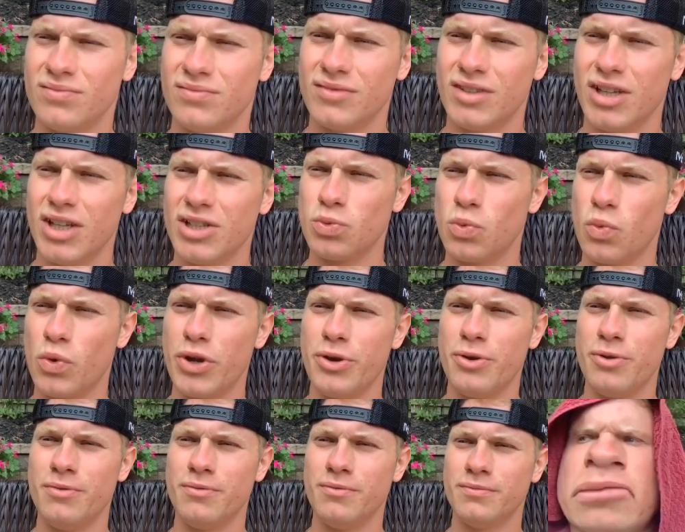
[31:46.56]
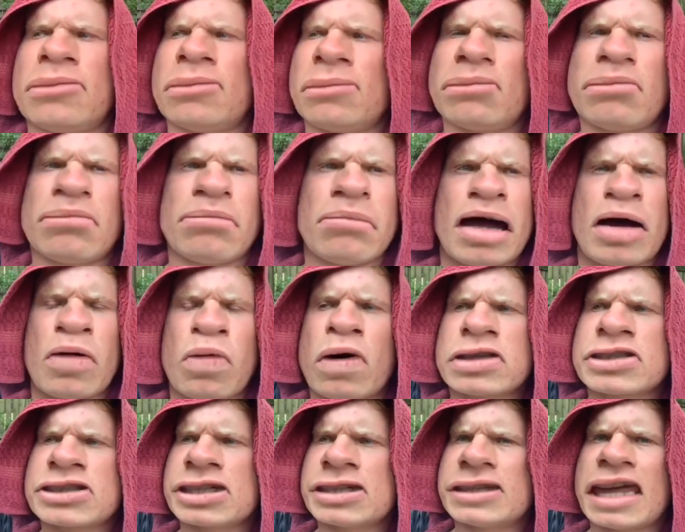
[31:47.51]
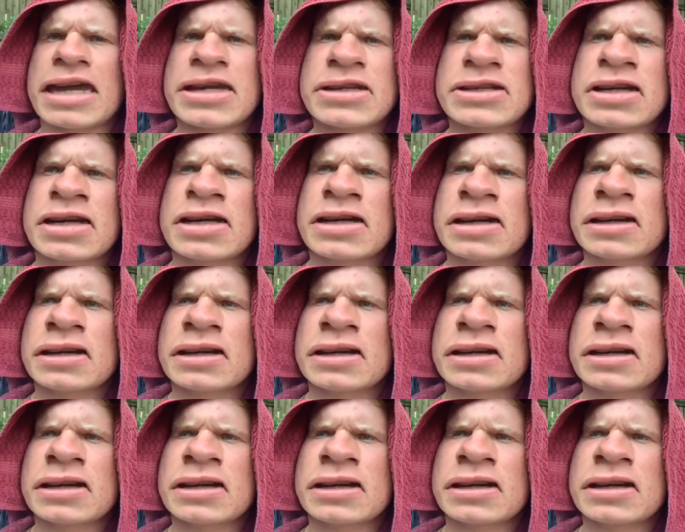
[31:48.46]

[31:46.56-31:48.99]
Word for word: That's weird. Ma, what's this?